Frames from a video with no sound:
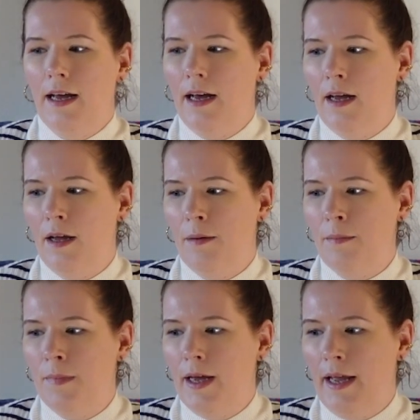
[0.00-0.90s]

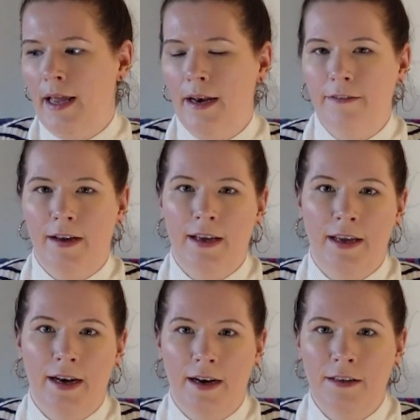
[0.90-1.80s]
And if I can
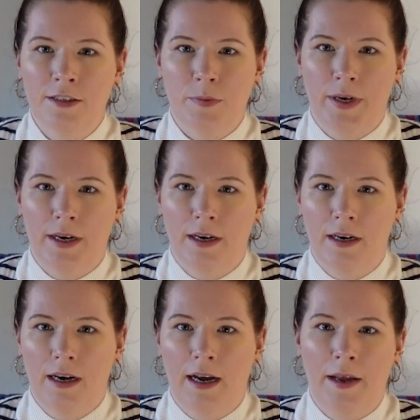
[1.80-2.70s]
get it
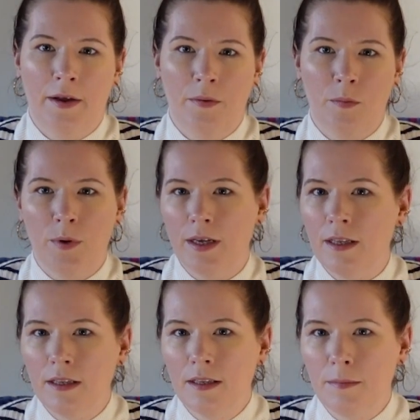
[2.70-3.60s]
elsewhere, I
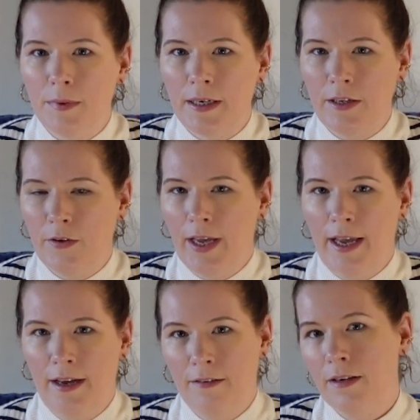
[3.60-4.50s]
will, but you
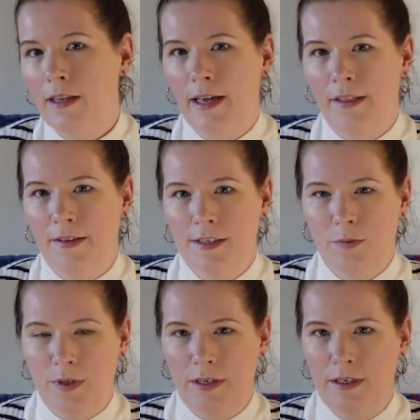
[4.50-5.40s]
can't really get this
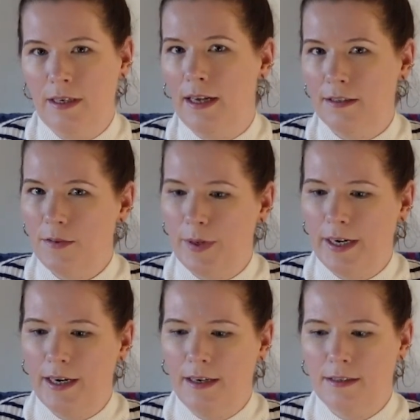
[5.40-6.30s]
one
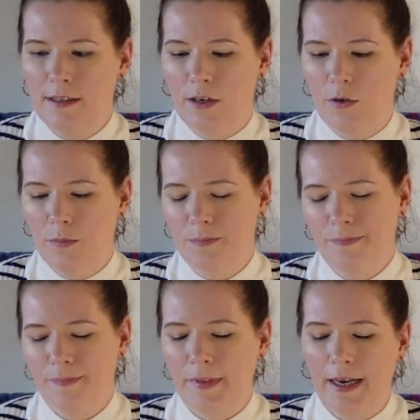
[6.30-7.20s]
elsewhere. And so,
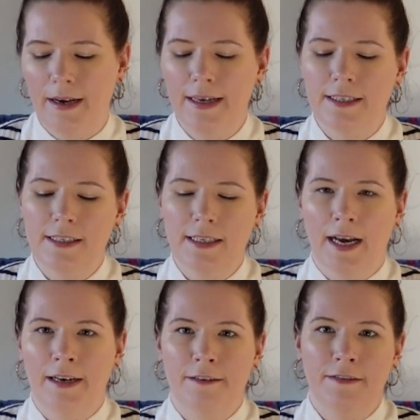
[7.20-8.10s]
yeah, it's just
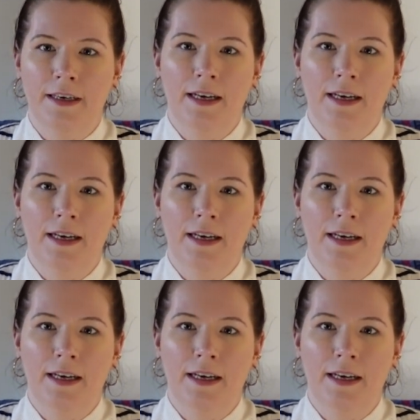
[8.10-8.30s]
kind of,